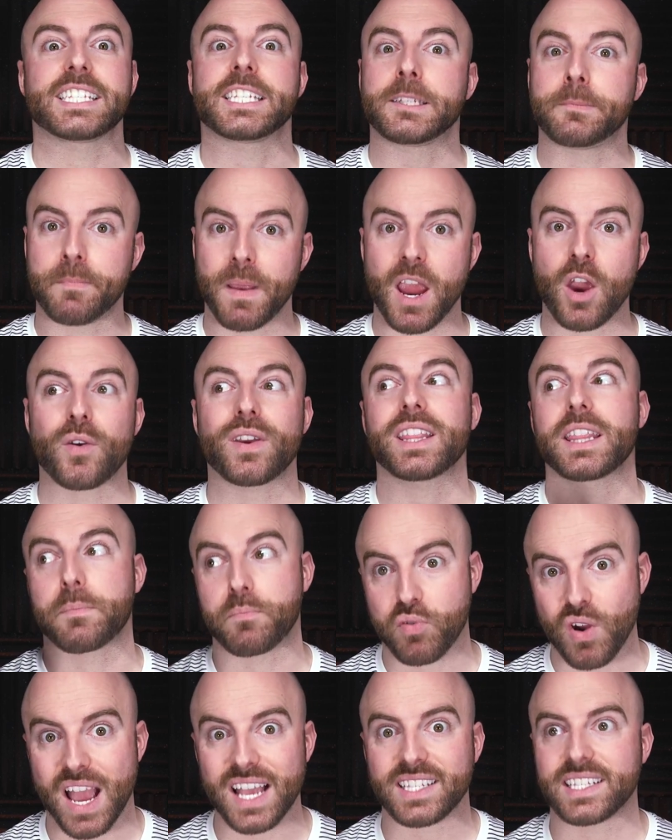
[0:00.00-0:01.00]
sparing the
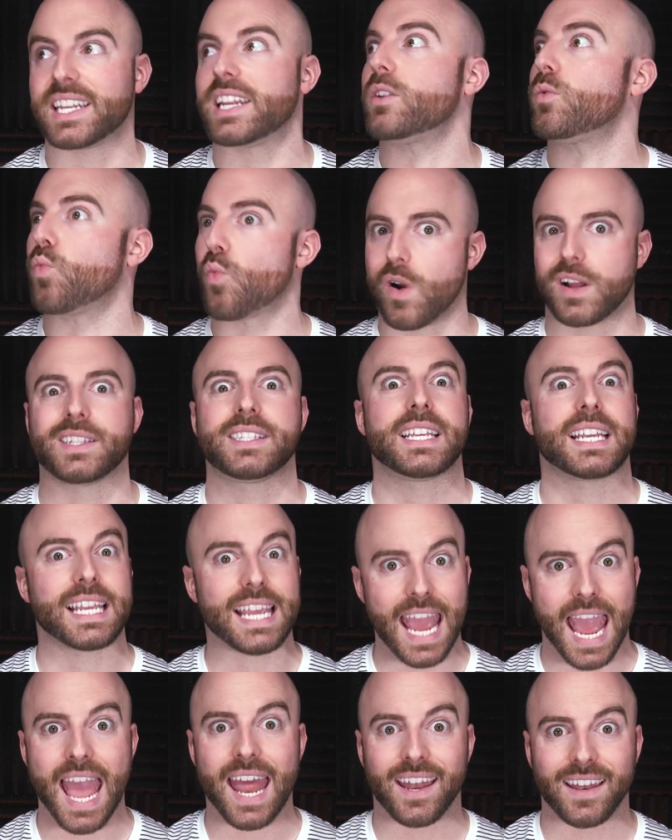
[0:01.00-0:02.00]
president once
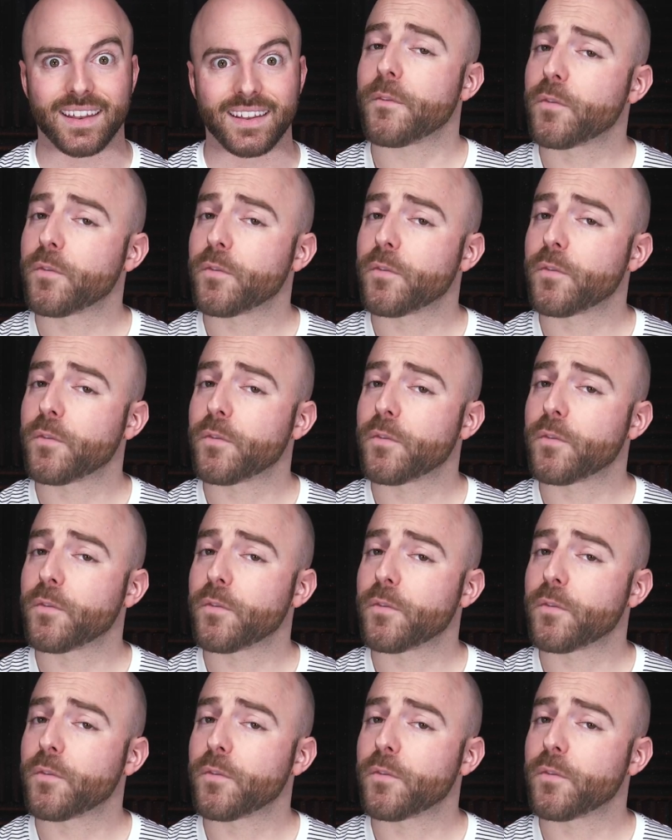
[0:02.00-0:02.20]
again.